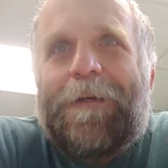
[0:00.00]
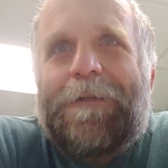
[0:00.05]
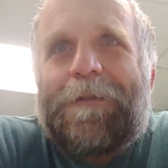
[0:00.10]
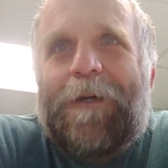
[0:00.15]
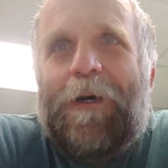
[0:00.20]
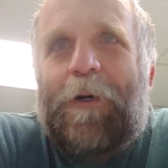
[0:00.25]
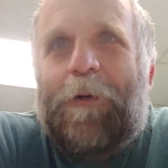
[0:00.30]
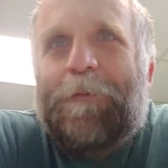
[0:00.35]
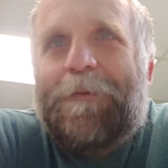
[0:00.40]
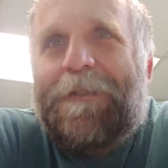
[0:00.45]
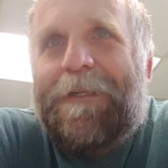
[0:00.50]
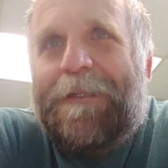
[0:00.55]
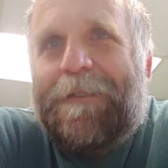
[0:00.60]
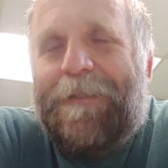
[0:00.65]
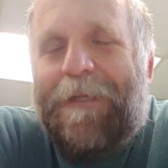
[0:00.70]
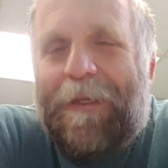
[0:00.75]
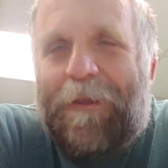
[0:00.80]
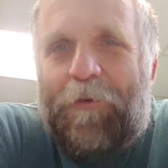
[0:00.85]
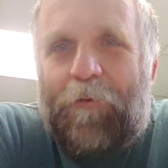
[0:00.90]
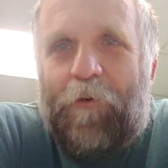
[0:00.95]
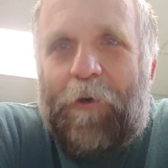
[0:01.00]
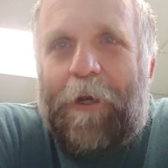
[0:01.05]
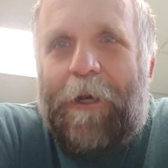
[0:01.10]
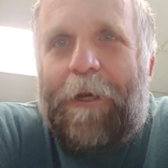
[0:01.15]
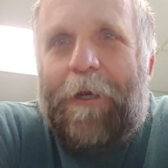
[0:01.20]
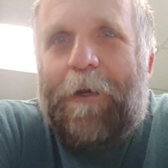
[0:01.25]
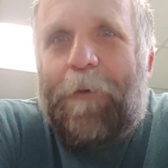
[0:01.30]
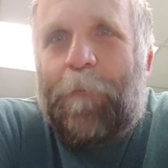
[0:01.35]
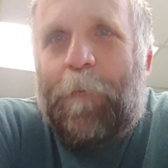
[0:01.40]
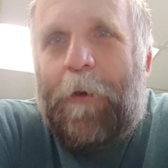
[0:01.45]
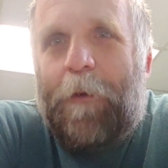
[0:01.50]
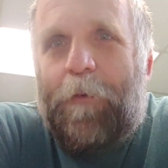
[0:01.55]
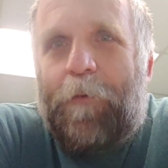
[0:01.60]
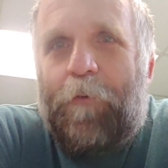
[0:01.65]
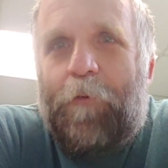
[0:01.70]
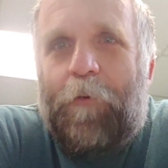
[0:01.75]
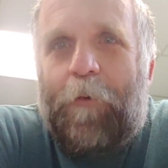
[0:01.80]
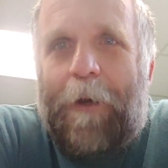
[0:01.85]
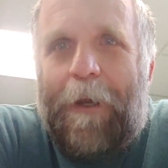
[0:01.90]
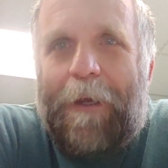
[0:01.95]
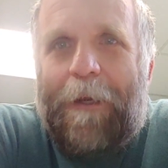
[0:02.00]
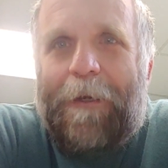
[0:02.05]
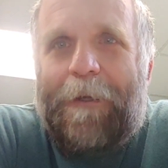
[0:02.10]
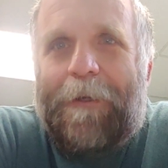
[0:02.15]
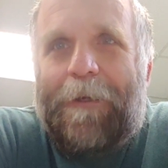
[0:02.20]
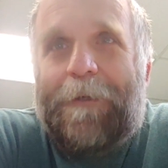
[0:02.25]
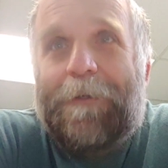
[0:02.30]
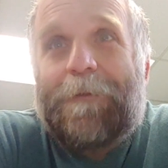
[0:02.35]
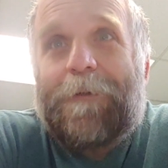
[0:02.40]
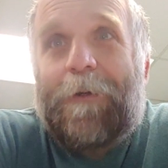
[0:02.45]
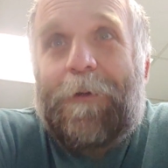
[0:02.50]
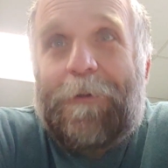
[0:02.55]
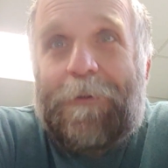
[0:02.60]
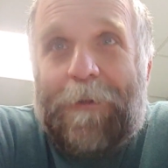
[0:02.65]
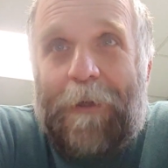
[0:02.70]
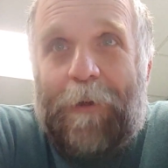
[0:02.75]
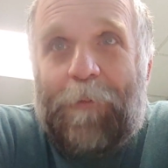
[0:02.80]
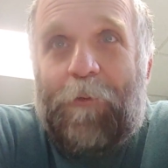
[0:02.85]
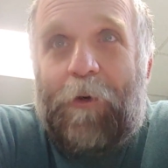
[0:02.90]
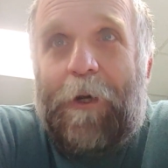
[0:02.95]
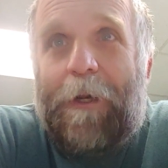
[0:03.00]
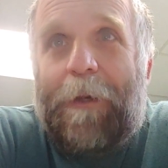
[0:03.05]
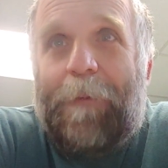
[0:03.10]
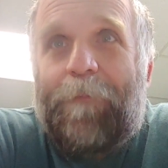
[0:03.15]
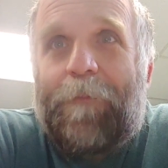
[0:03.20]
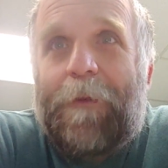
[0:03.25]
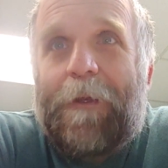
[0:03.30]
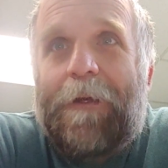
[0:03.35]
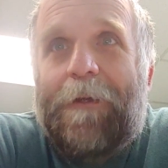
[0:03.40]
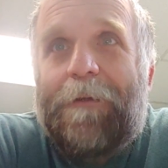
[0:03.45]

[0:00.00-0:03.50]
Psalm 63, 1 through 8 is our psalm reading.